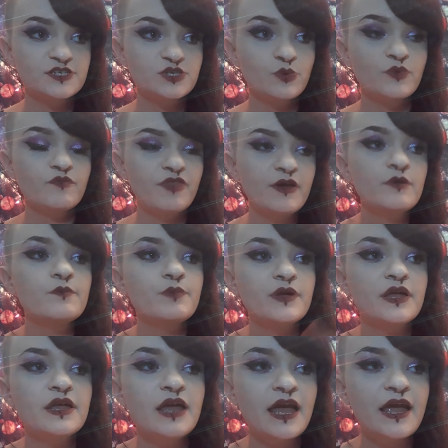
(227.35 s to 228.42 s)
So there'd
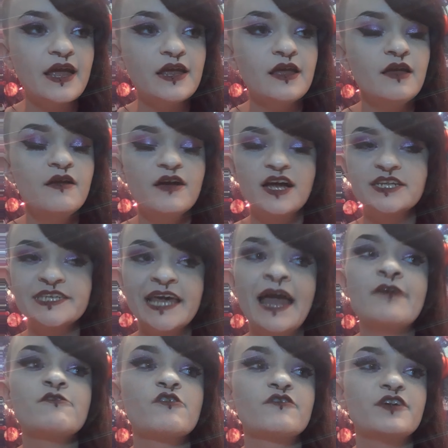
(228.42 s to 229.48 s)
be a, a
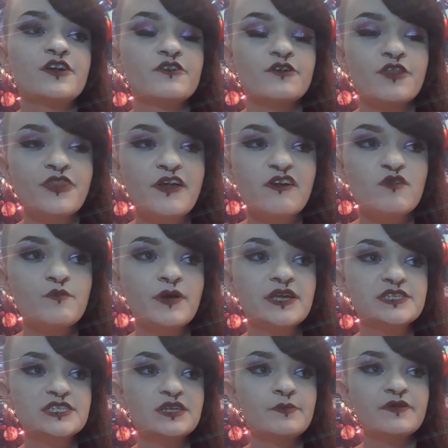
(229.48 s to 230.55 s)
tarot reader, a therapist,
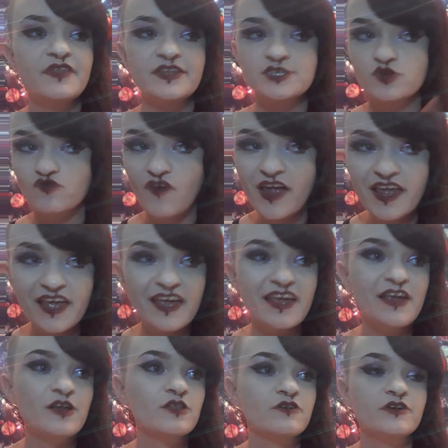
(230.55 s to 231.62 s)
therapist, somebody that's a Reiki
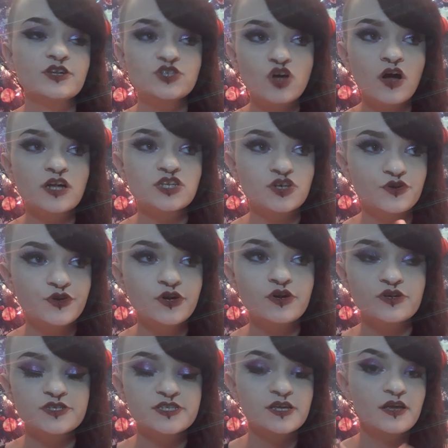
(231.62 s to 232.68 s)
healer, a doctor, a
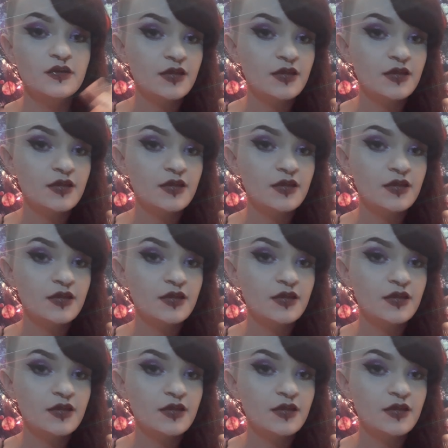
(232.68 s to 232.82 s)
nurse,